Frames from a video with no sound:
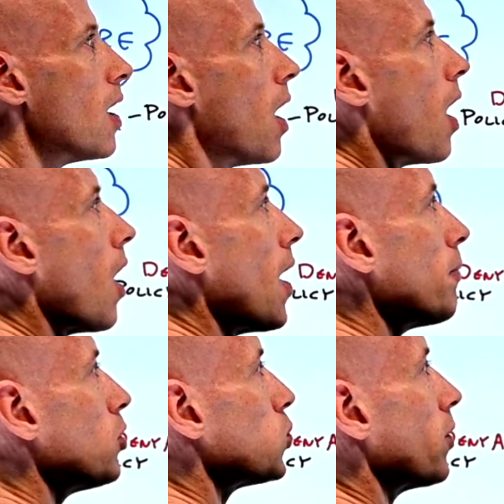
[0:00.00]
I
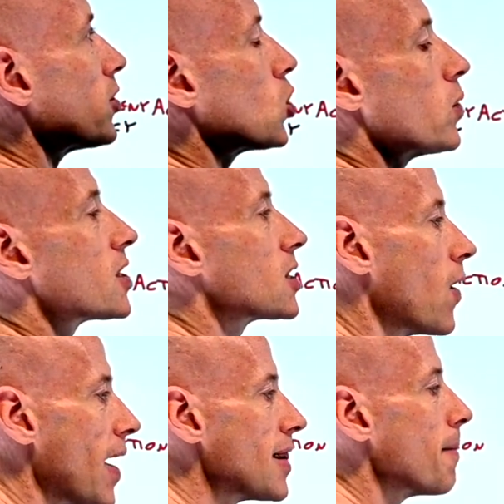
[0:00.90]
would want to
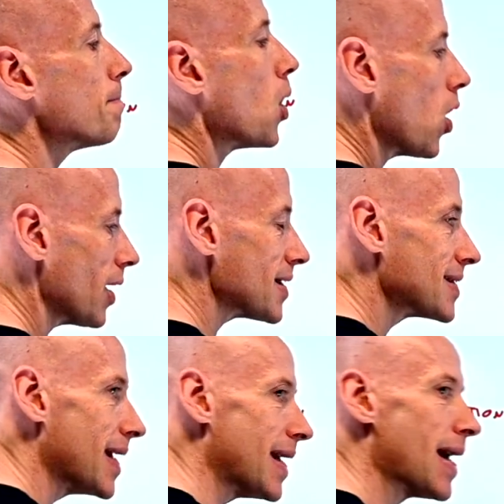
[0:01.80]
assign the
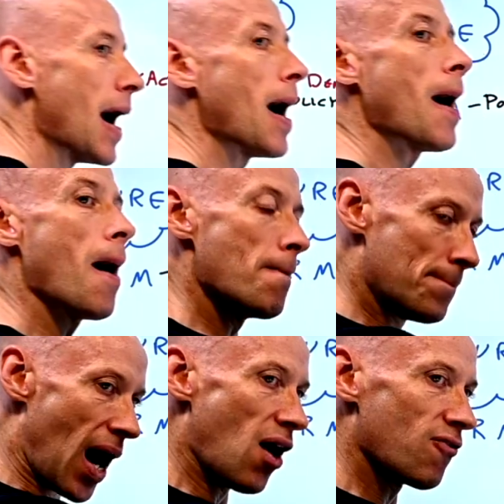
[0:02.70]
policy
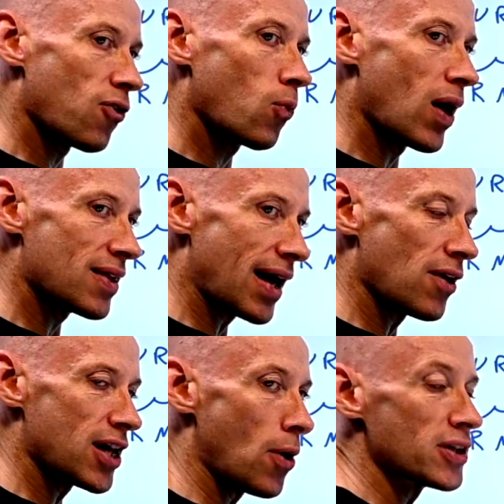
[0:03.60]
above where they are
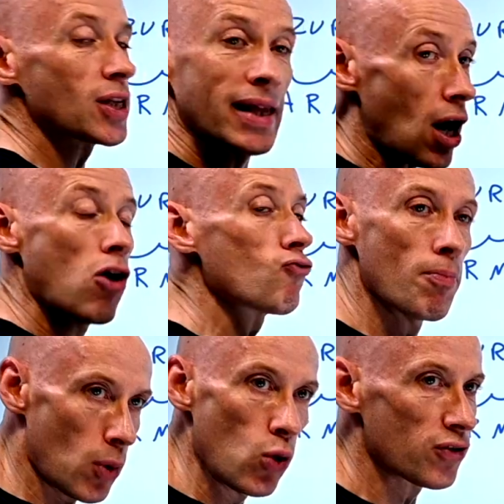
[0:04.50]
the owner, so they can't
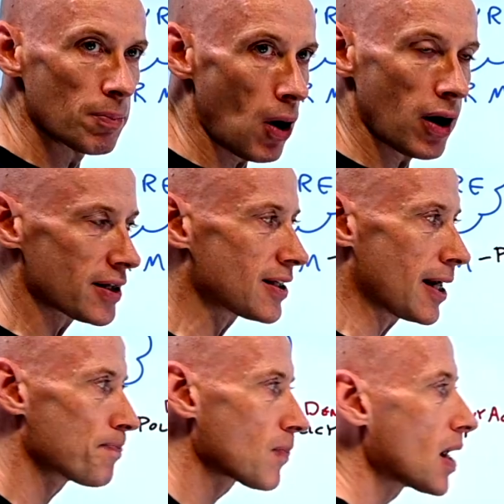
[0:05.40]
remove the policy.
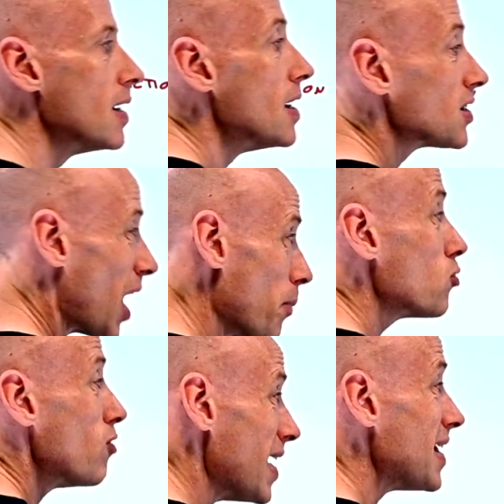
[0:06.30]
So I would
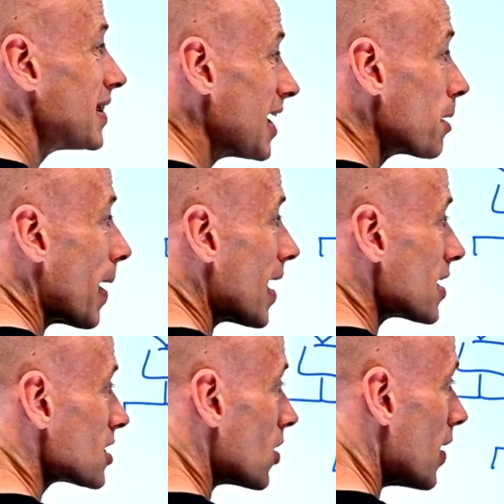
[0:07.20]
really think about
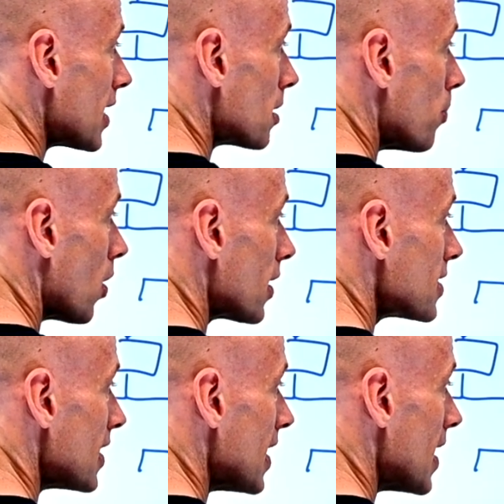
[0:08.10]
assigning the
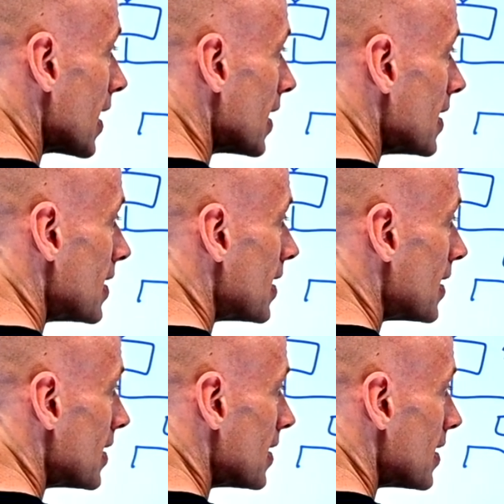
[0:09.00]
policy
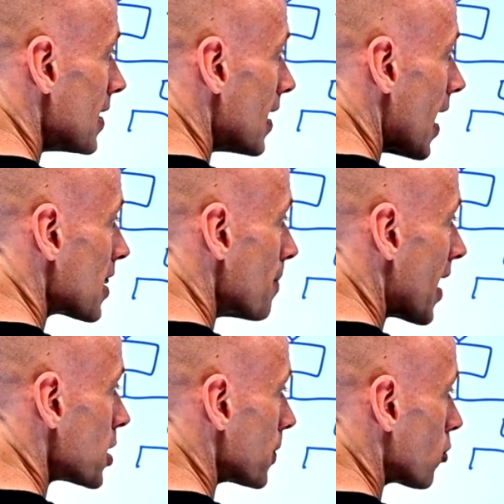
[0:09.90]
at the
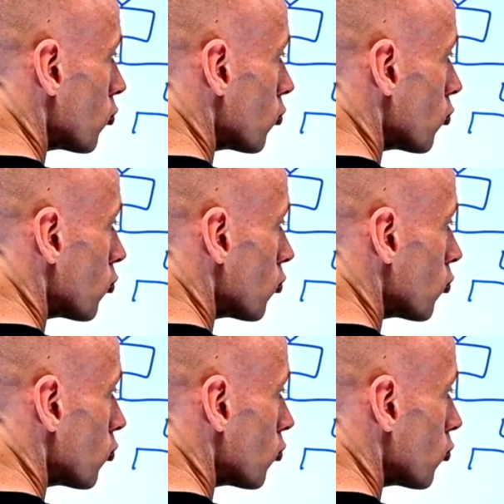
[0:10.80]
management group